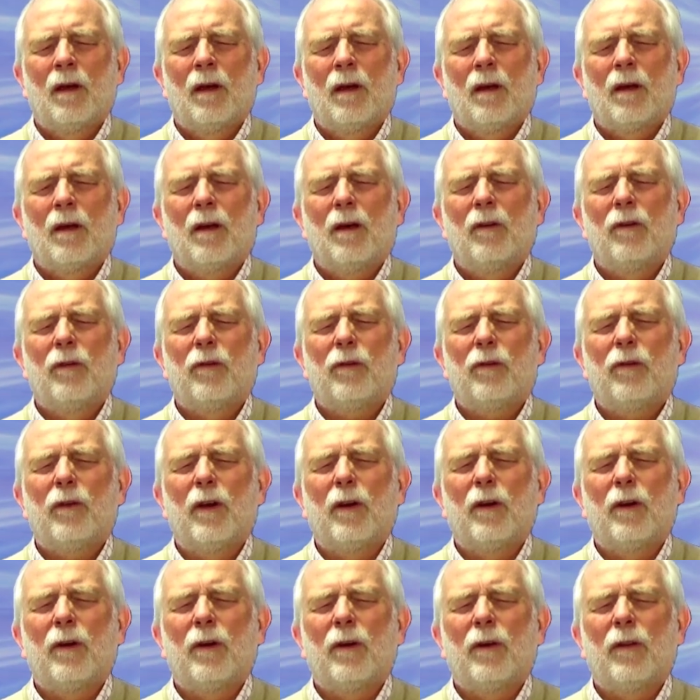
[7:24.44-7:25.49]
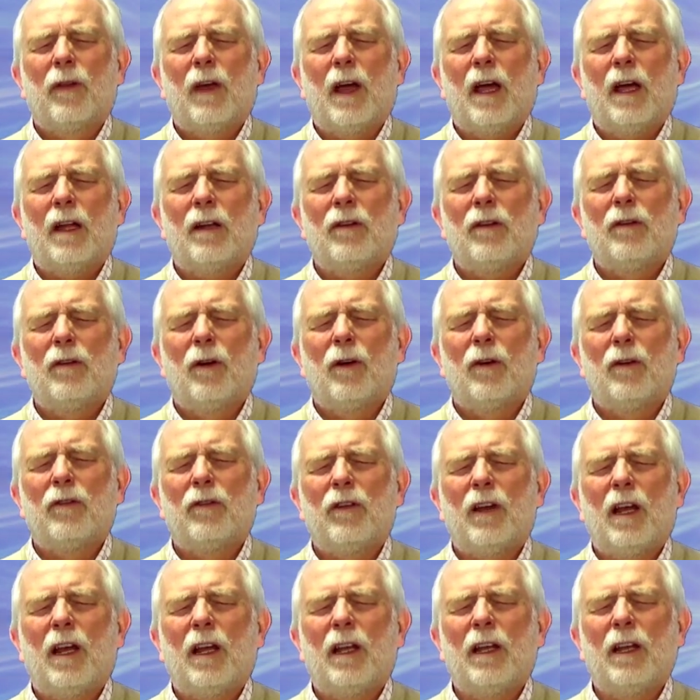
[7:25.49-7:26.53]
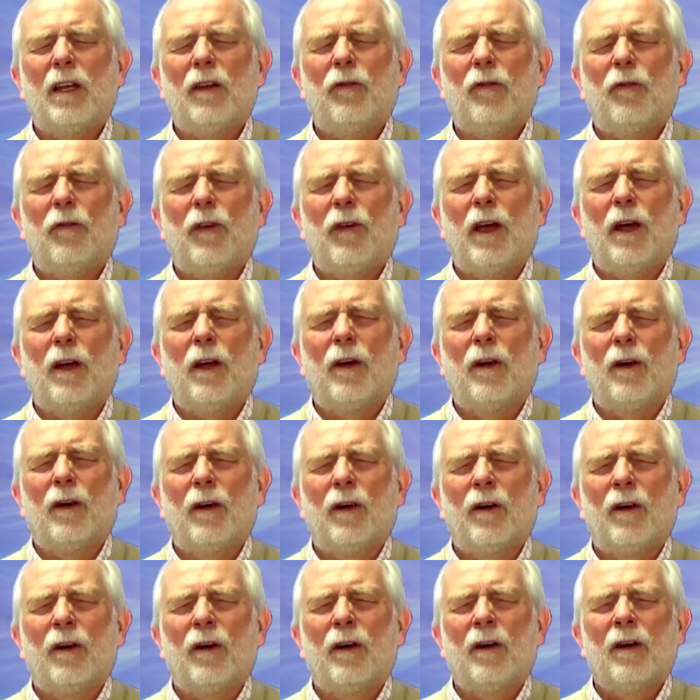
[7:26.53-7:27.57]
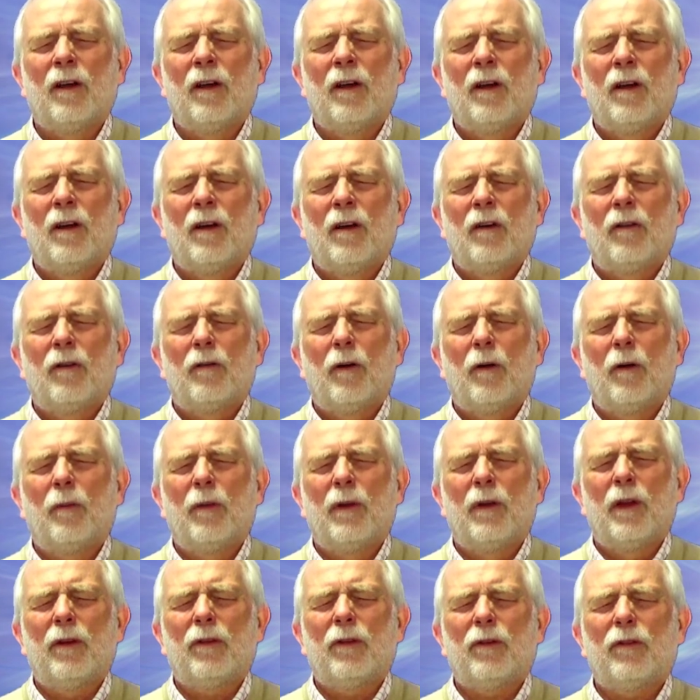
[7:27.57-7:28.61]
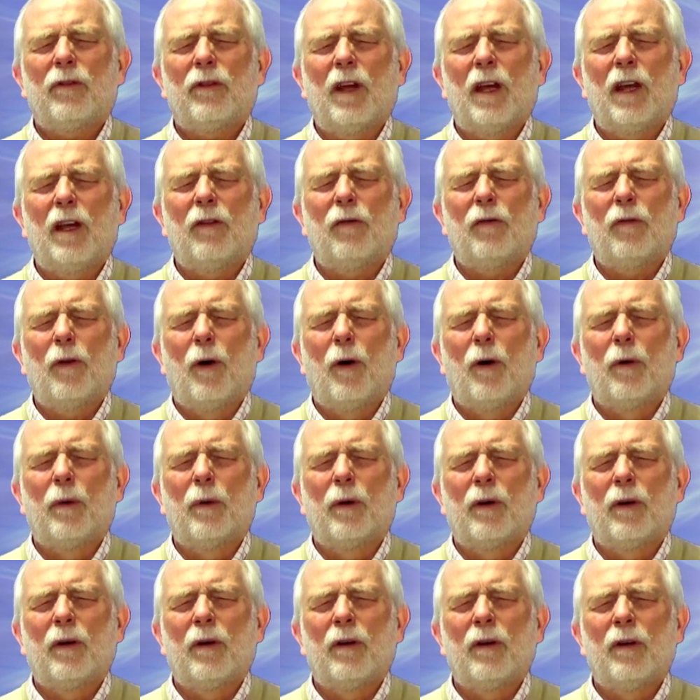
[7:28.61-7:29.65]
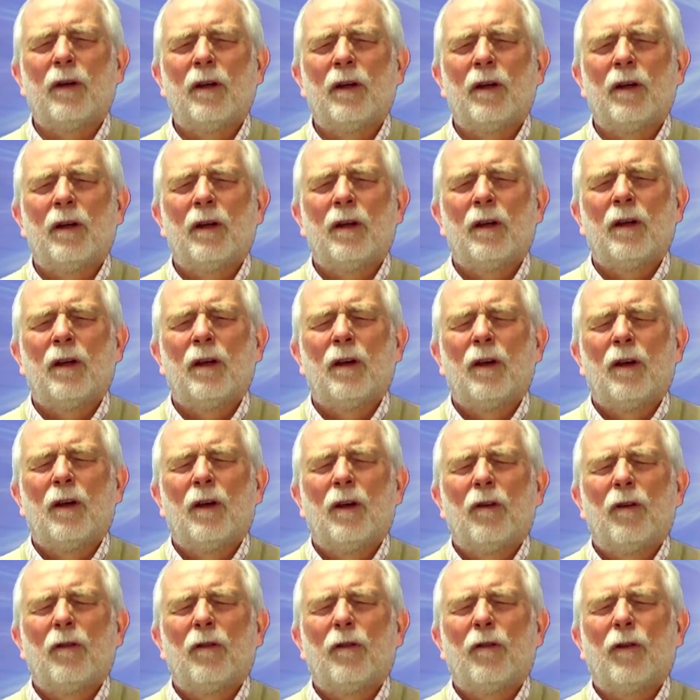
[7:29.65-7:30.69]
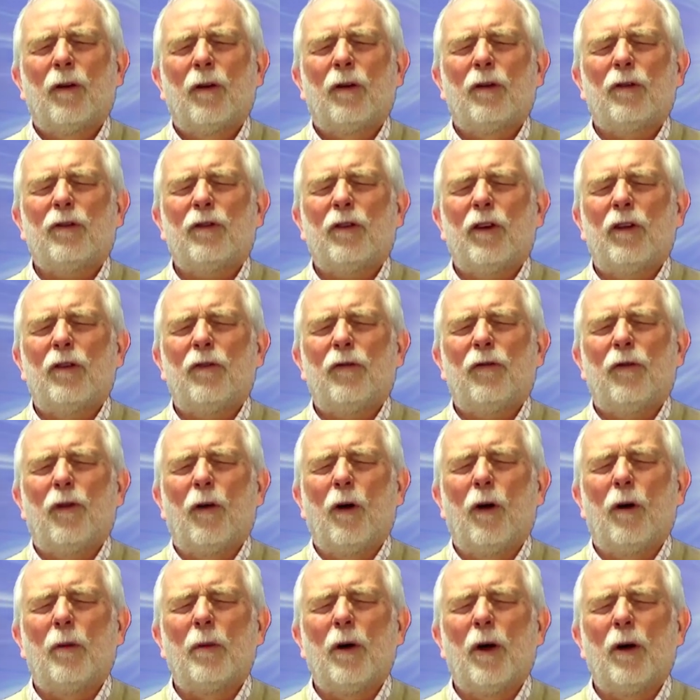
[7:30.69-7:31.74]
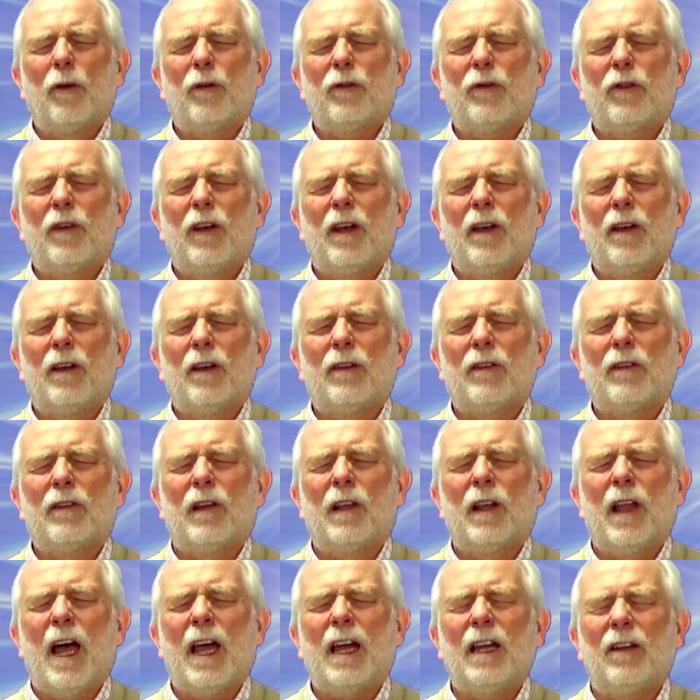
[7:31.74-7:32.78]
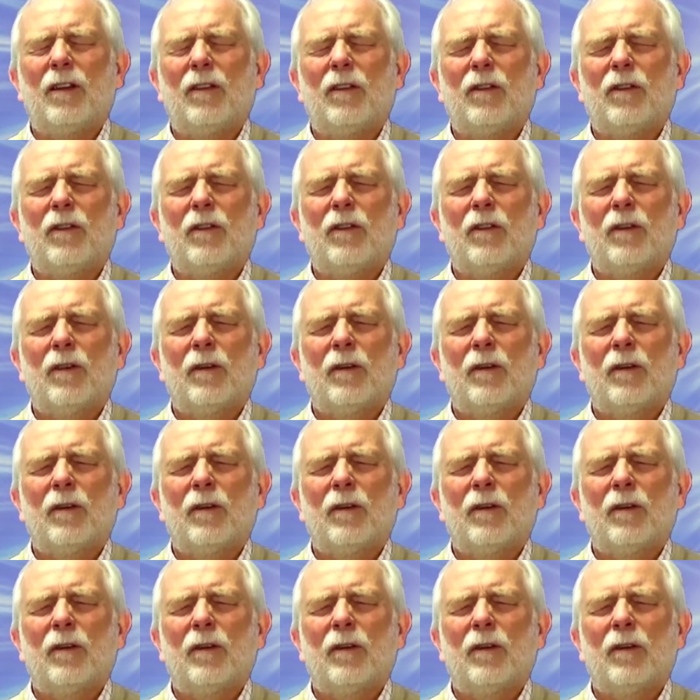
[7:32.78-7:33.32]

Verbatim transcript: Consider that your daily fare from this day forward, first and foremost, is light.